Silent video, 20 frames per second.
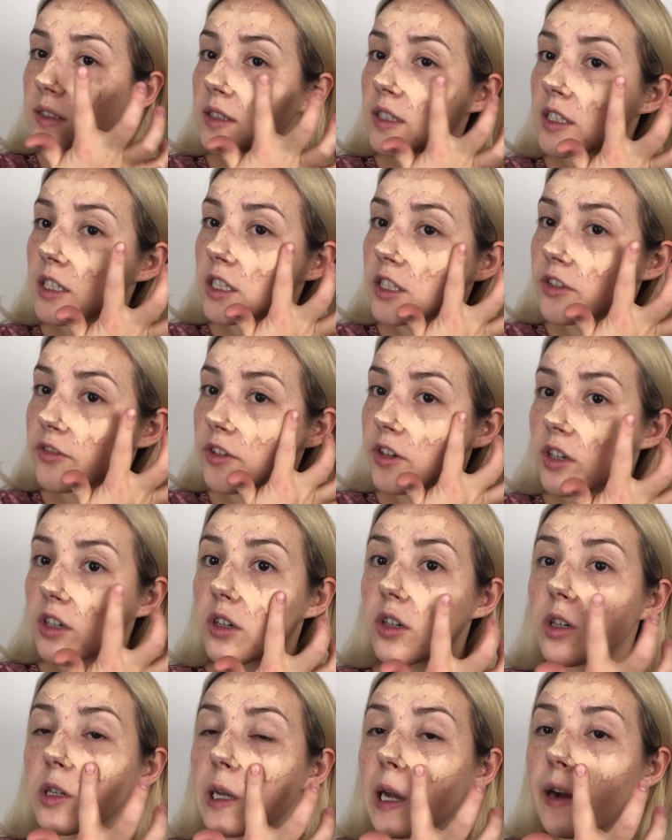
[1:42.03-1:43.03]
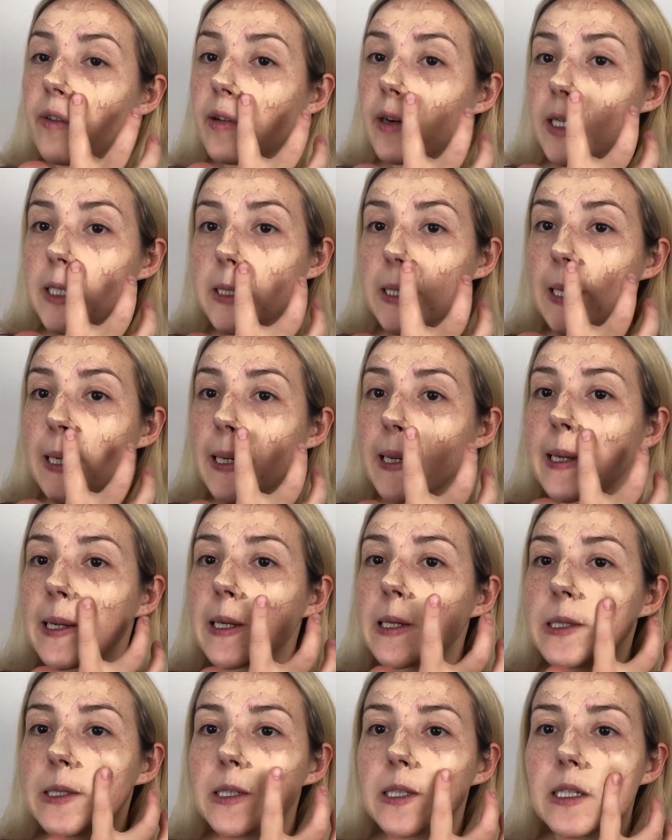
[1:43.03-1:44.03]
This is very good coverage
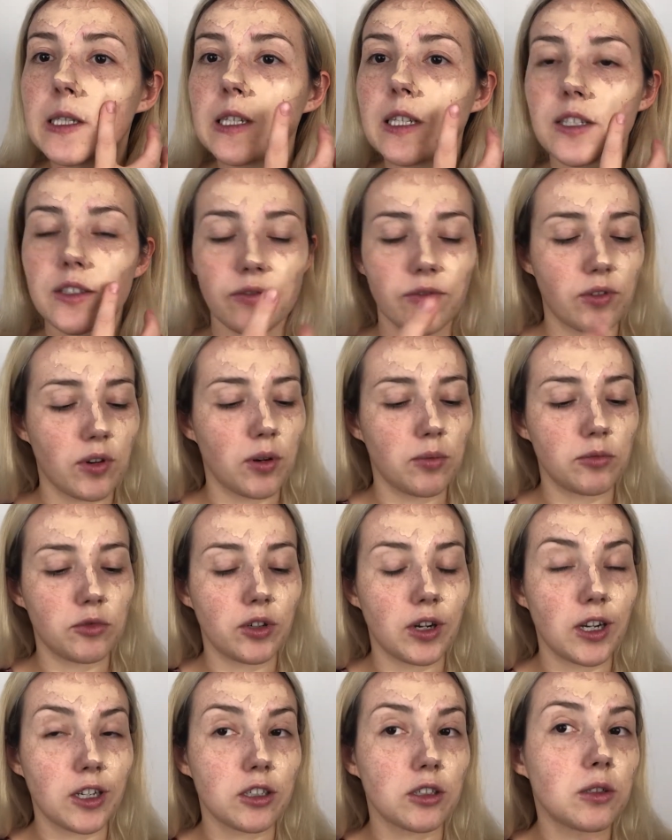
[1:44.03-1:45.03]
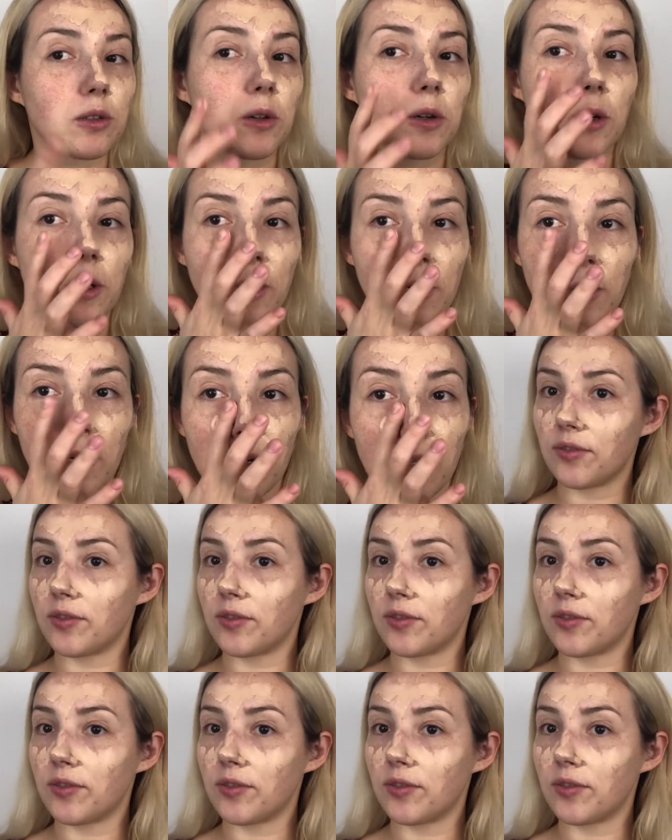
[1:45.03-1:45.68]
and this is from drugstore.